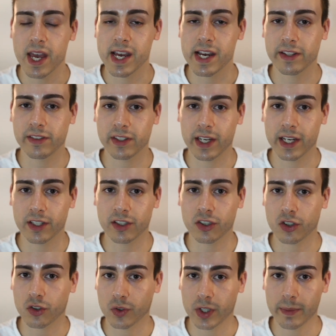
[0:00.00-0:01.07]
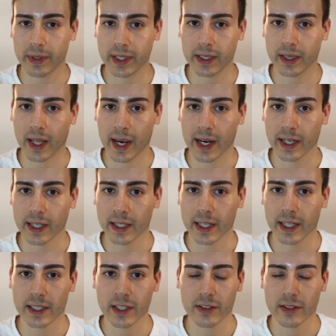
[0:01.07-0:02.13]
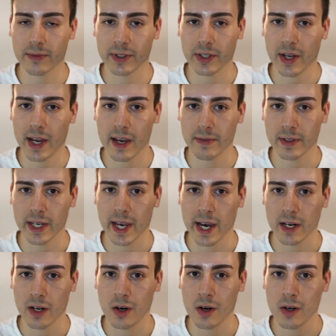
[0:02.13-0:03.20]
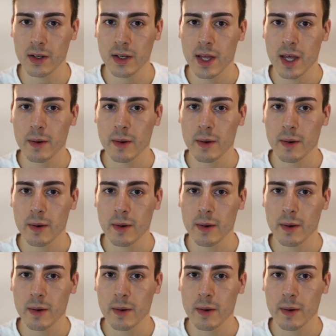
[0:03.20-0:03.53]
It's extremely light, it doesn't feel heavy at all,